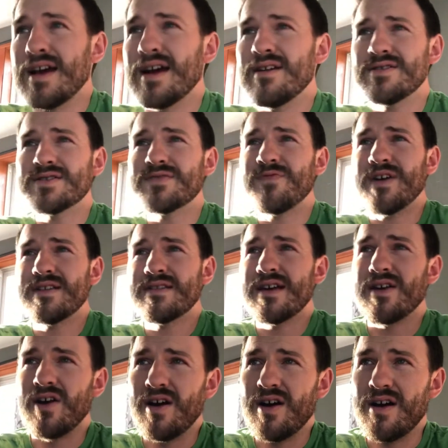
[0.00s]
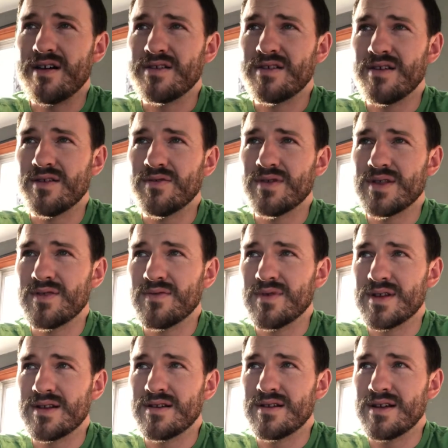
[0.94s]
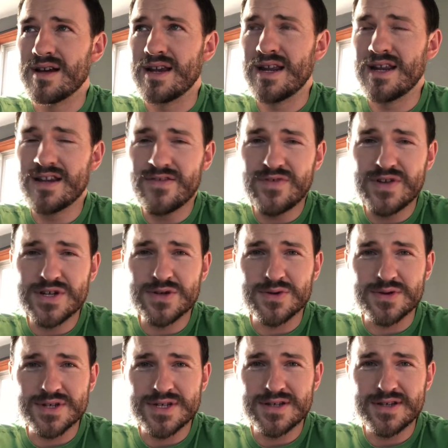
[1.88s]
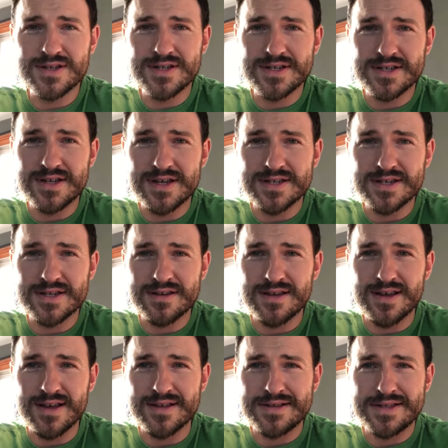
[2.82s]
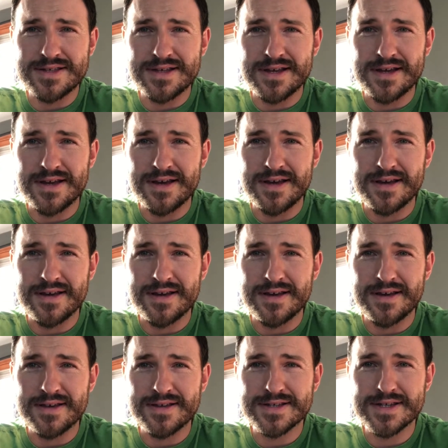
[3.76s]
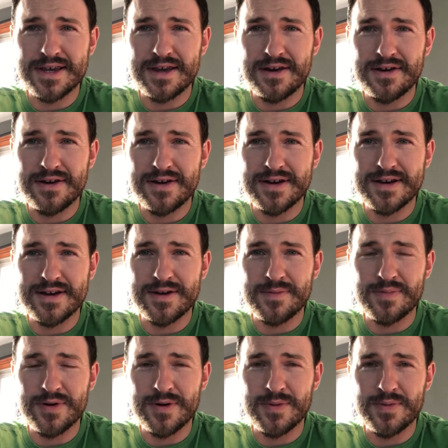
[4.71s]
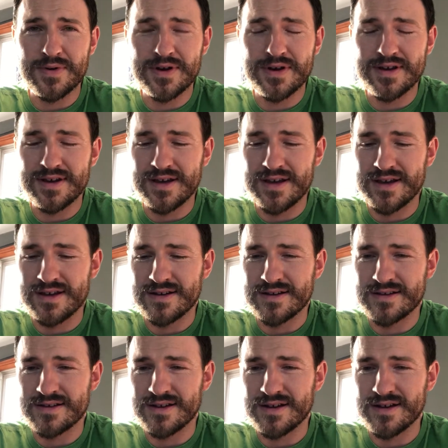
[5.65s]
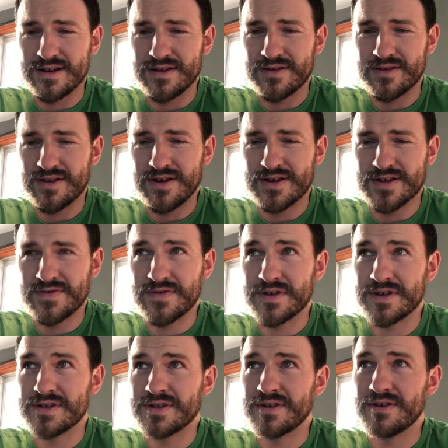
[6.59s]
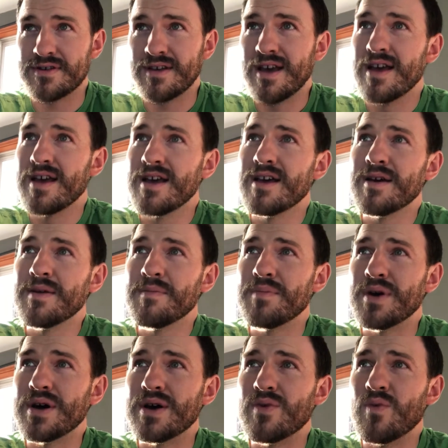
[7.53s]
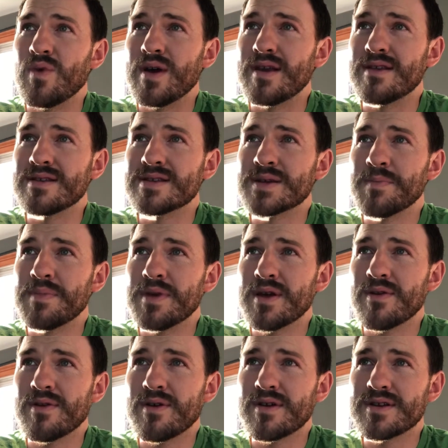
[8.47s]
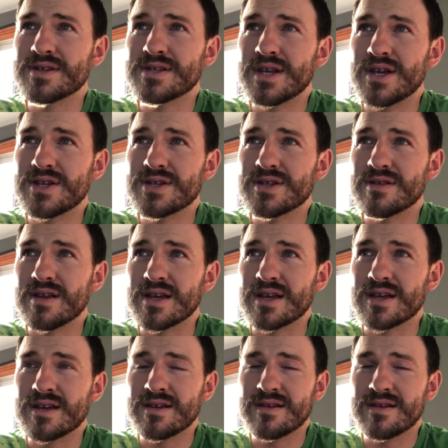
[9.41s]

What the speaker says: always find that odd. When an individual citizen does it, it's scary and inappropriate and cause for concern. But when some big organization like